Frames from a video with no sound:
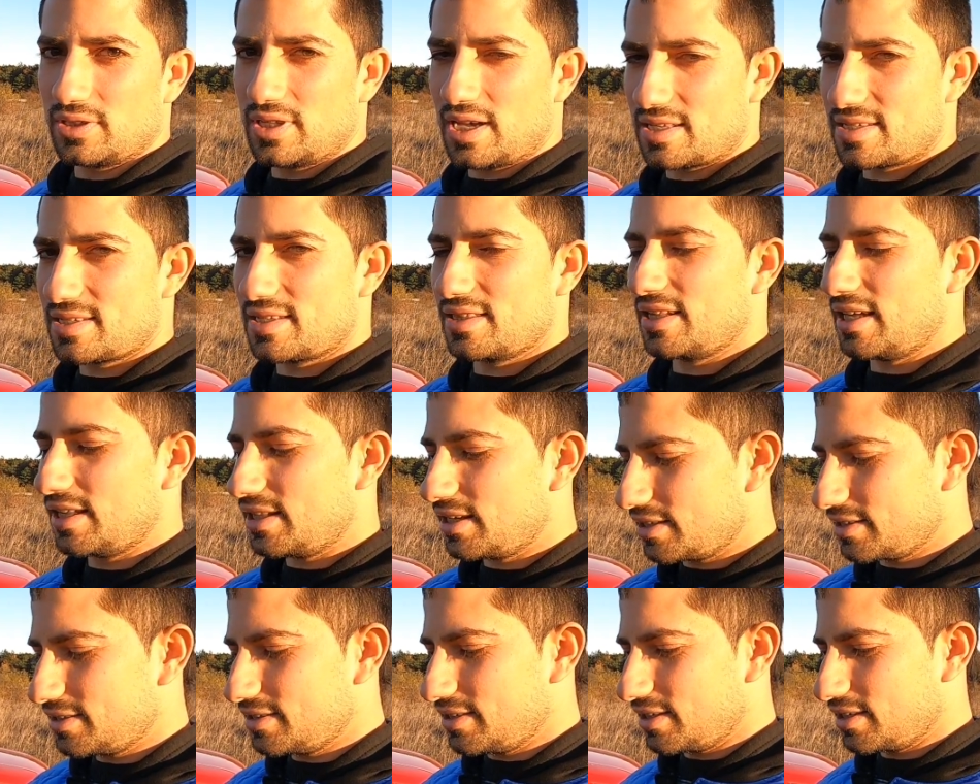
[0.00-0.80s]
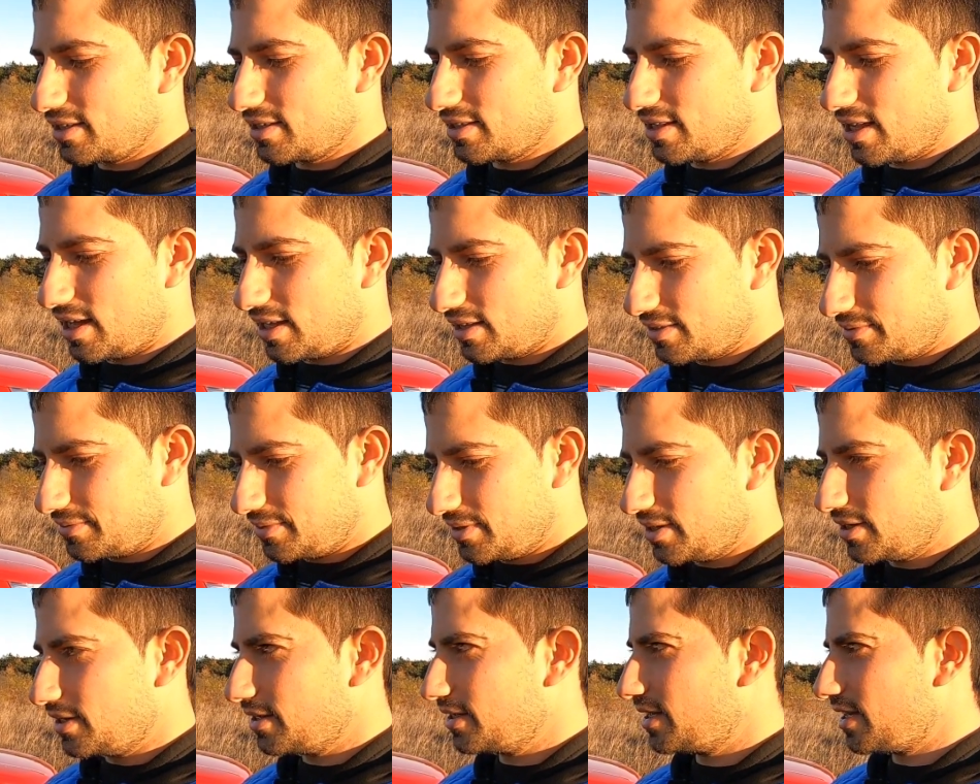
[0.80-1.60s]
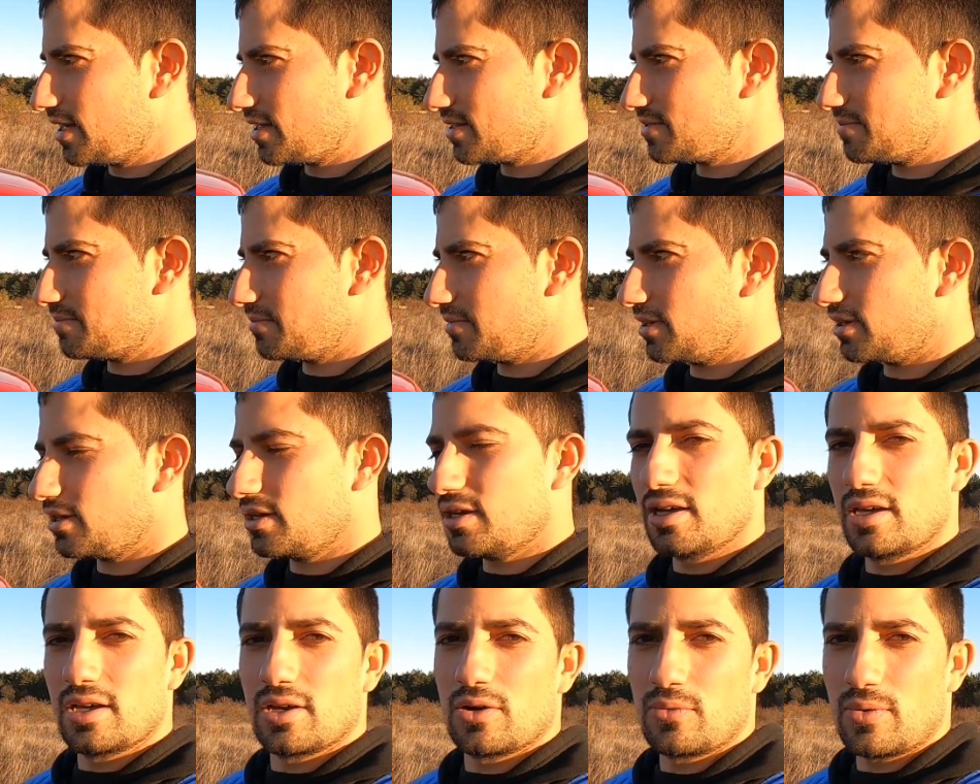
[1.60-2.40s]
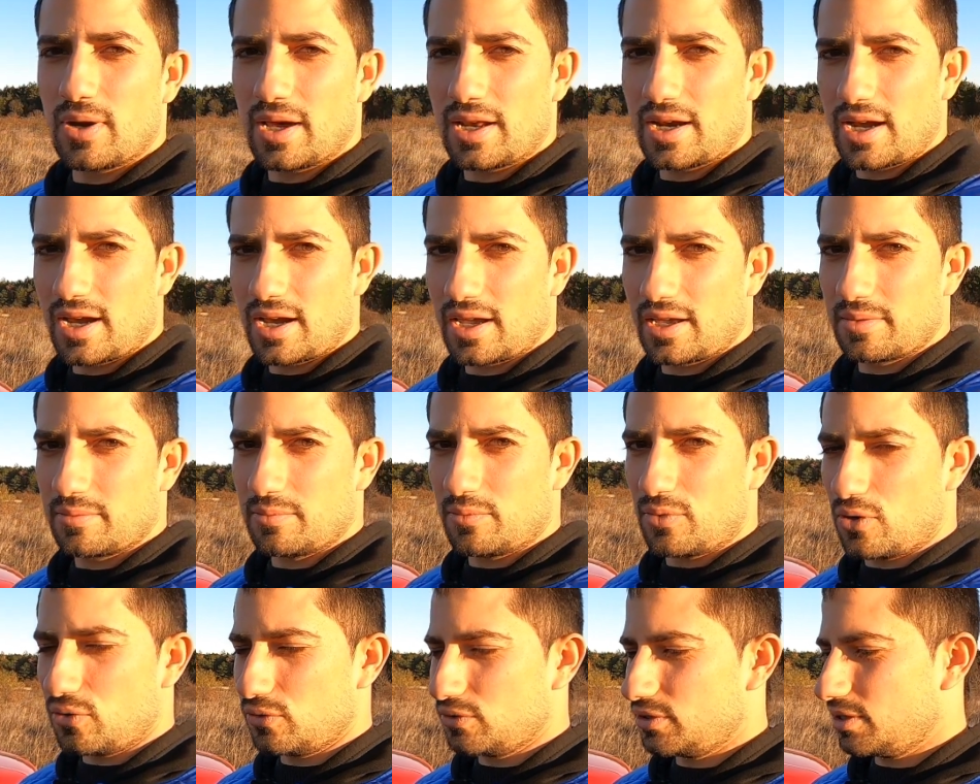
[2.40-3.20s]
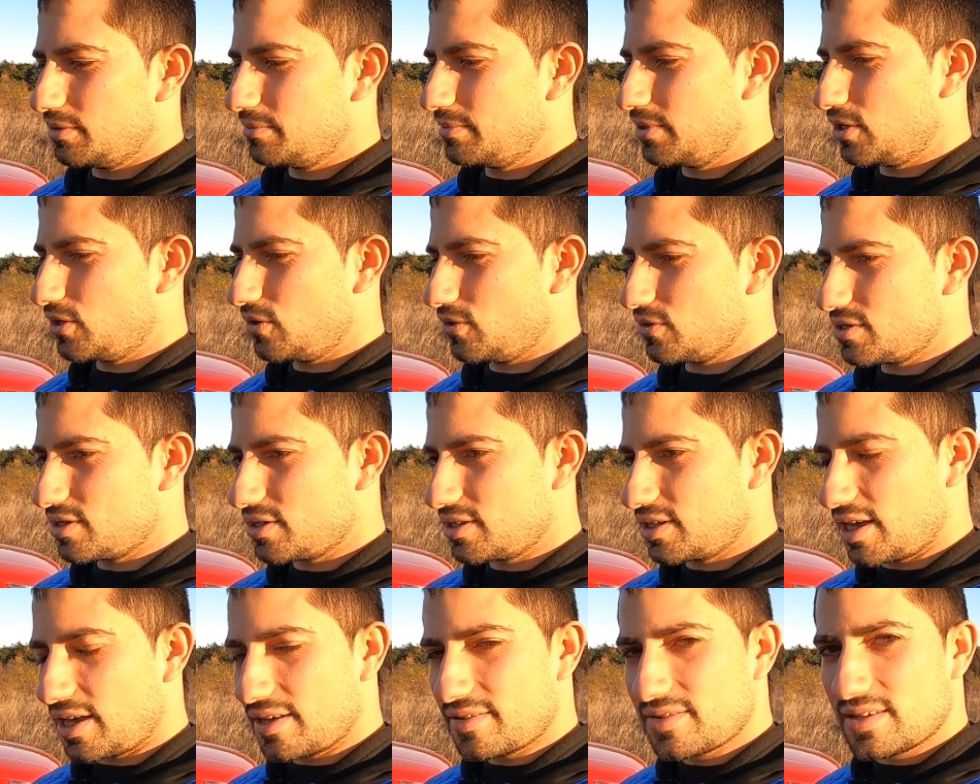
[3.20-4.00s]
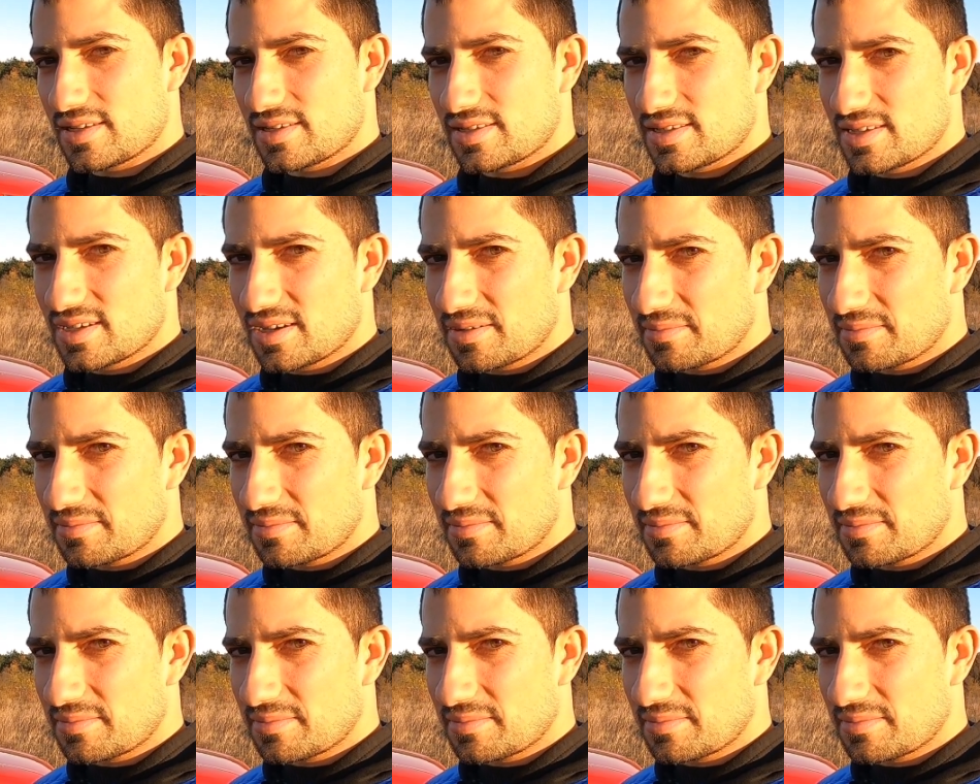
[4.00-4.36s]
That's another thing that really gets me when I bought it, because it has